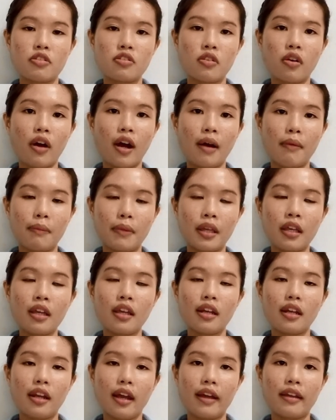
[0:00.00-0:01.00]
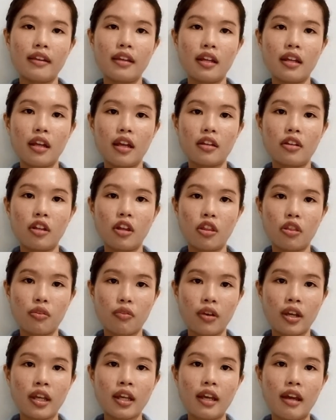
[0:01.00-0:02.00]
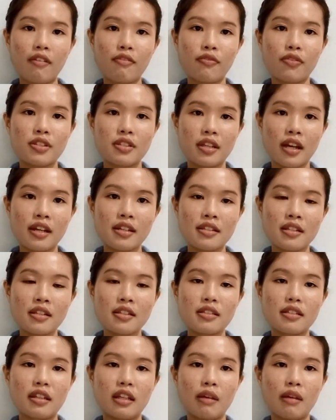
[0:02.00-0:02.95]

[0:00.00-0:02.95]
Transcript: Sohami 1993 emphasizes